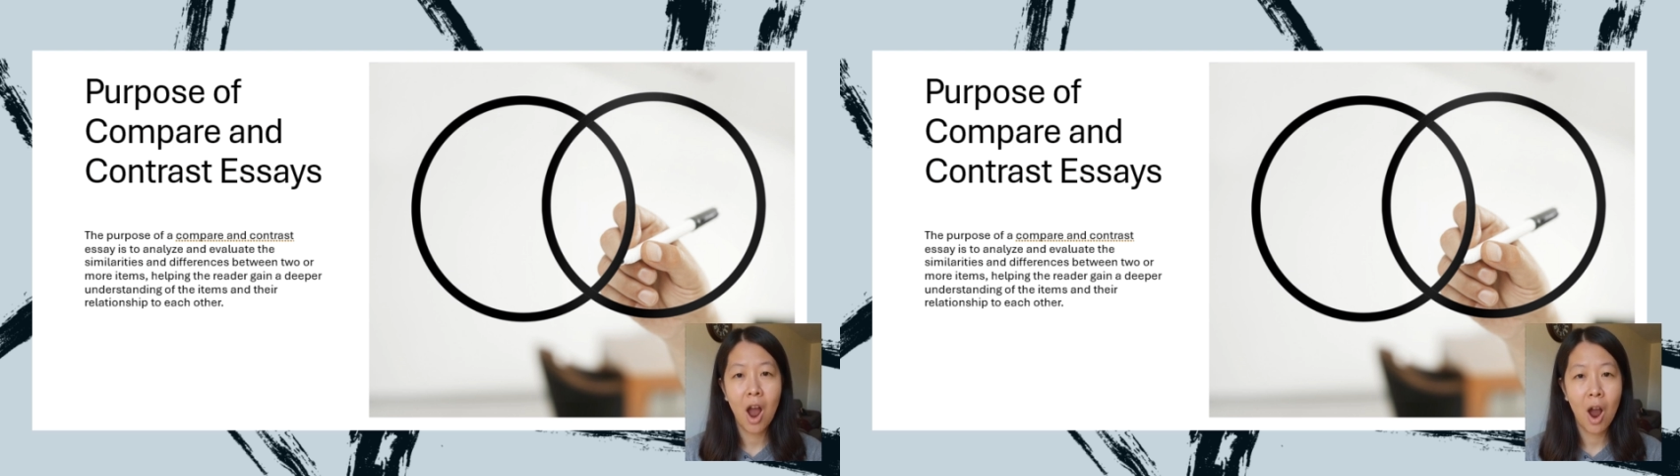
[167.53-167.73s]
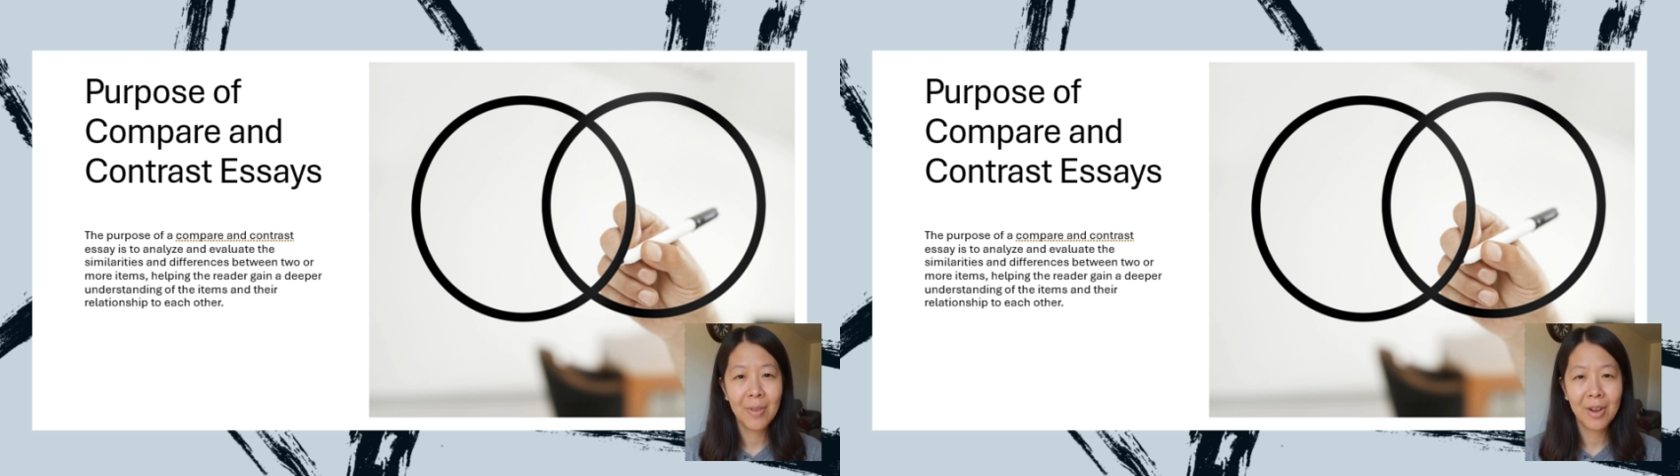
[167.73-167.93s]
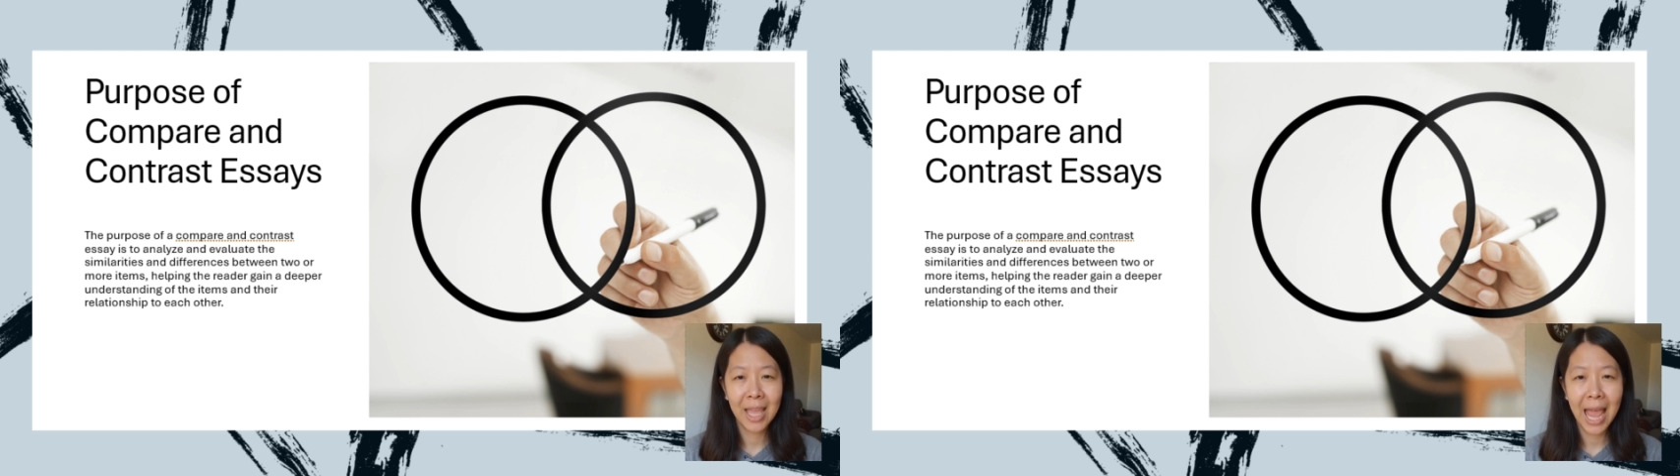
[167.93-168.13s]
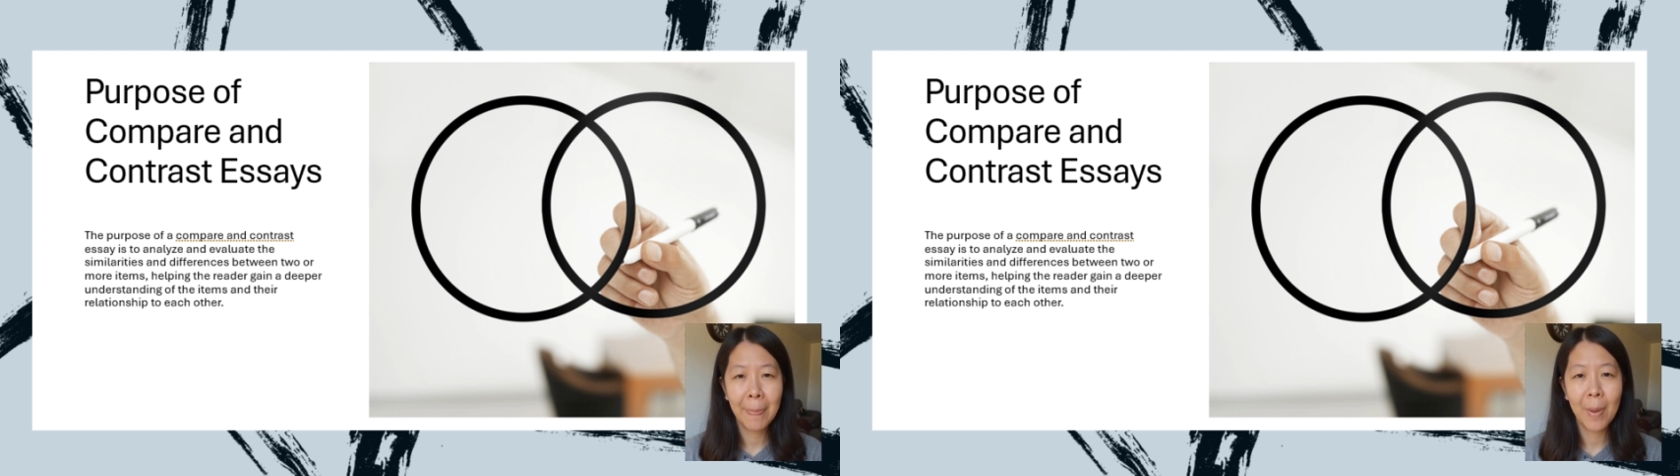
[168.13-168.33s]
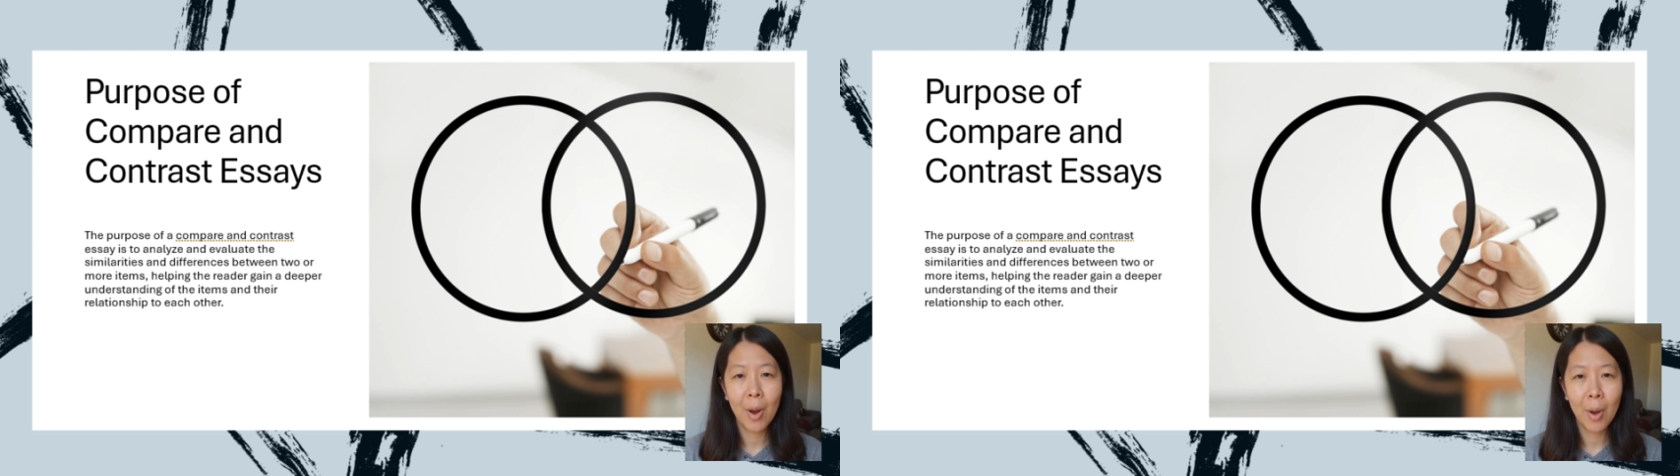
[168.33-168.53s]

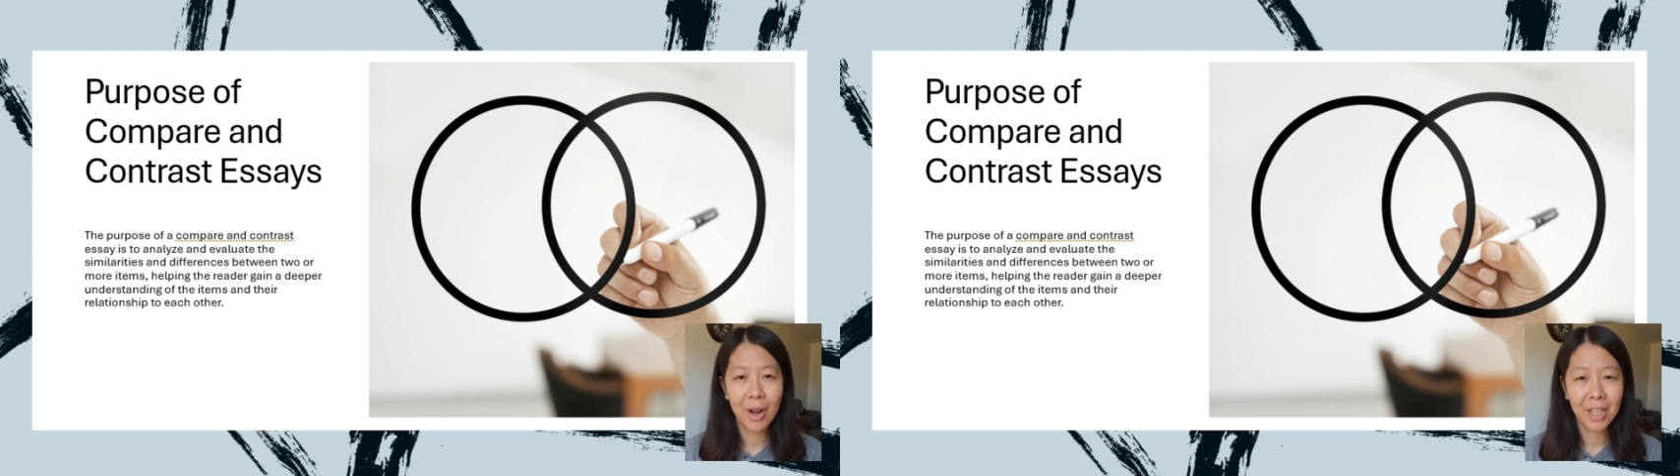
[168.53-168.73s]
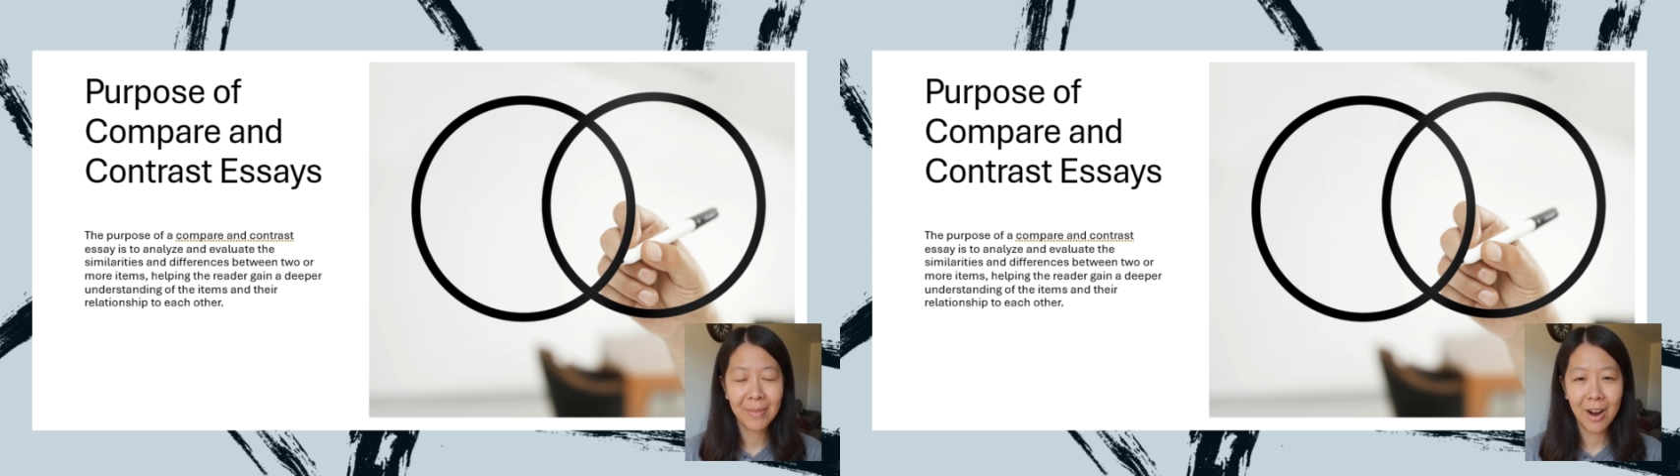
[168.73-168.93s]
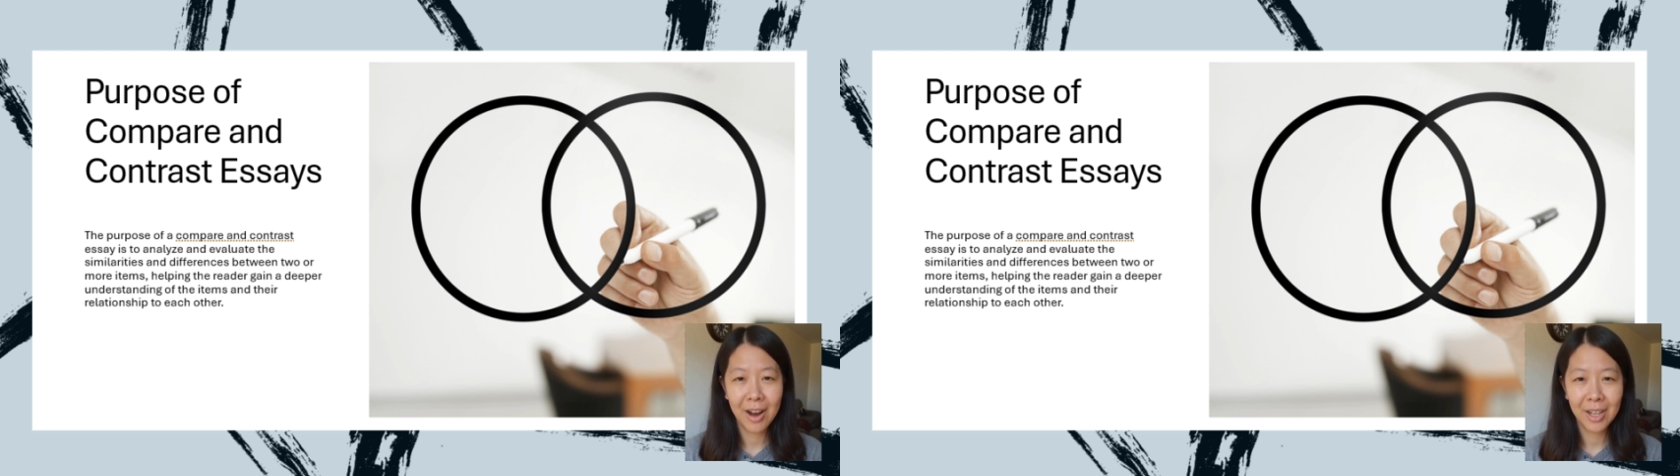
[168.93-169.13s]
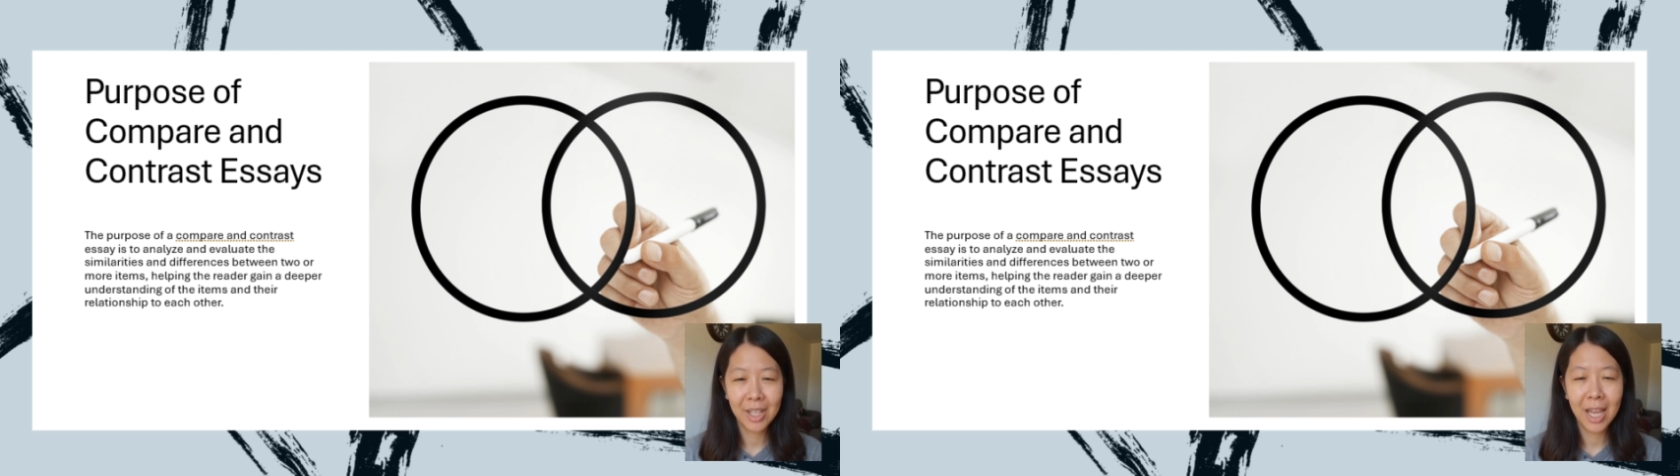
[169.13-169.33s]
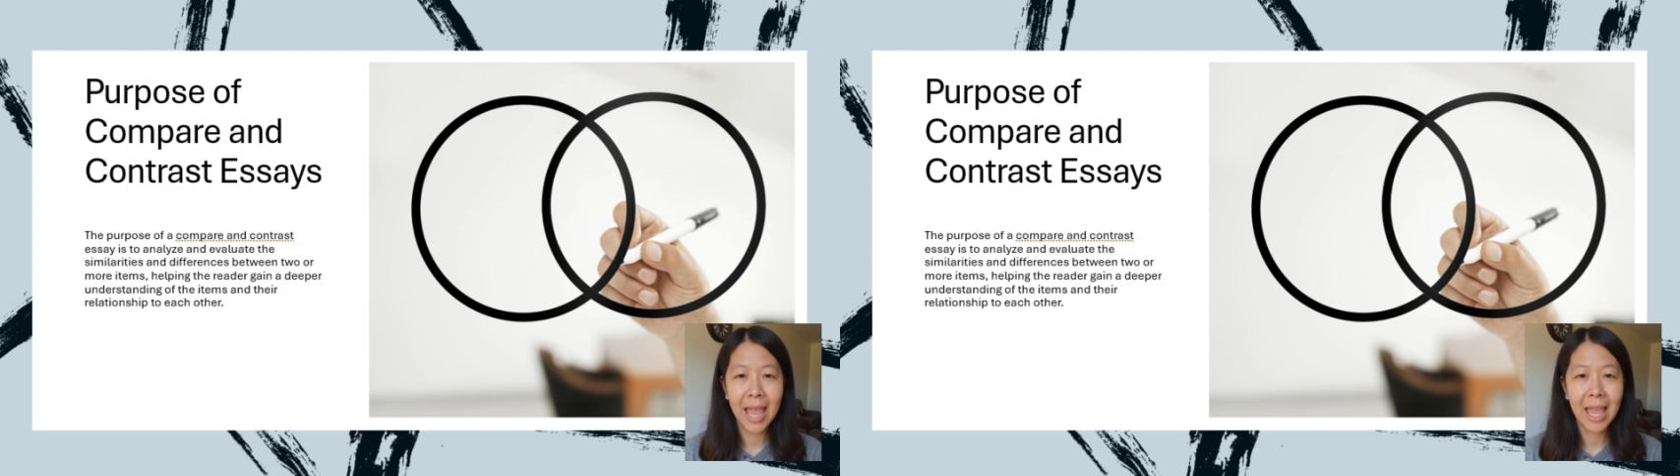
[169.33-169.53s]
overlap, or diverge,